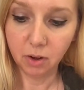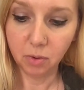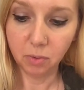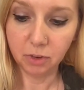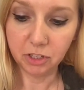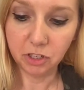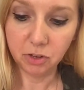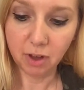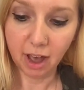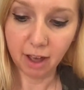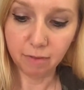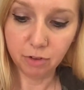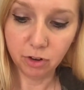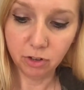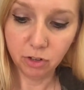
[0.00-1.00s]
Once you
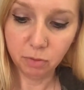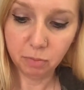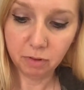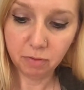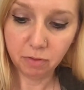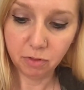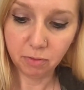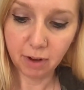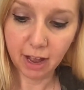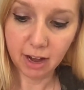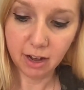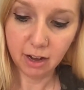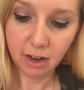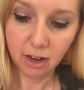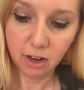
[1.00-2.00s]
have your loop of
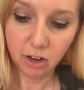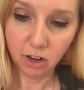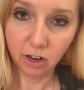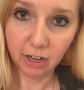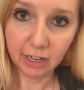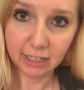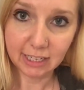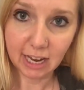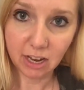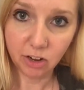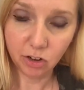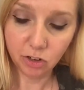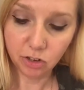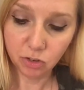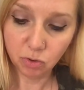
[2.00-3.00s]
thread, you're going to take
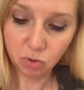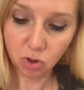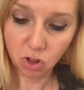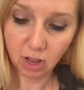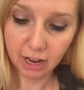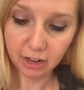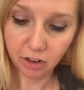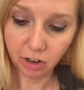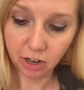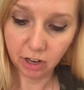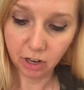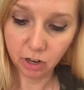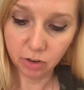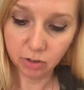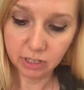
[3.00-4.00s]
your tool and you're going
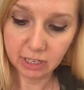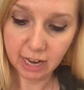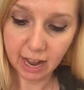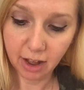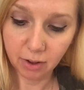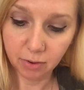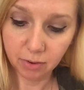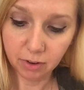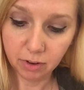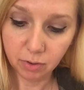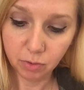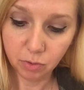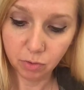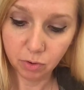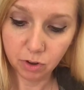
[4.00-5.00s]
to go down
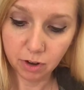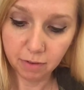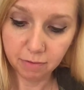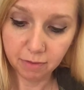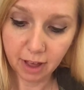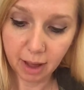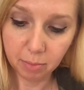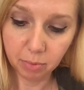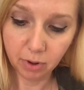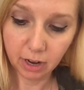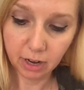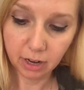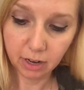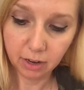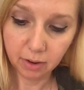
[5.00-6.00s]
through your
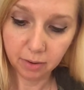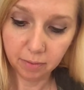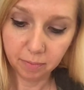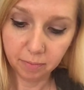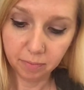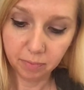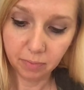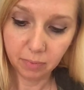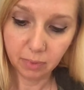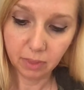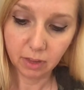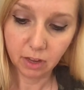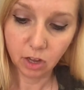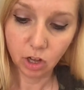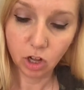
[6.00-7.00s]
fabric,
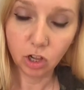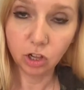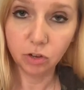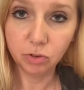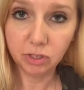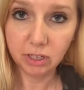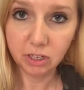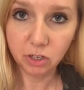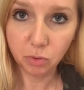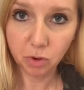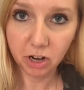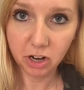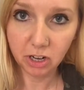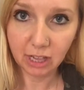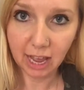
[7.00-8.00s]
close into
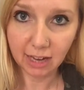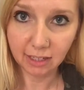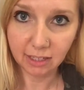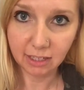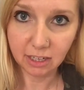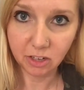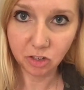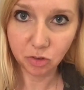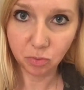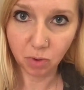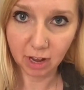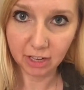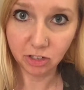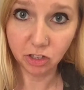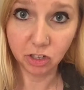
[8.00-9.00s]
where your last stitch
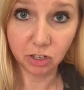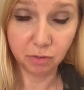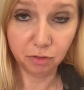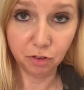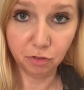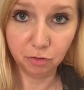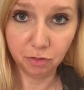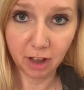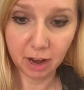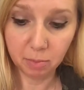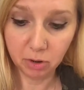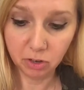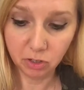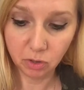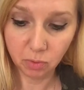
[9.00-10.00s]
was, just a few
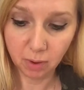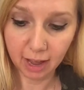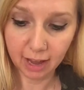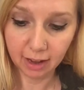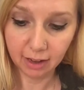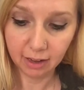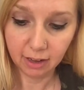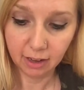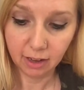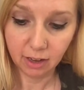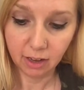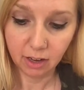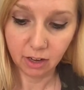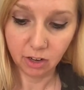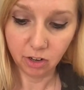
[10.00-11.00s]
fibers away,
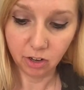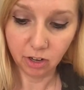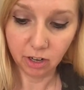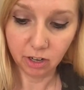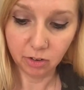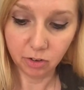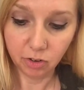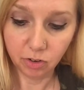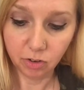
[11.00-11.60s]
and you're going to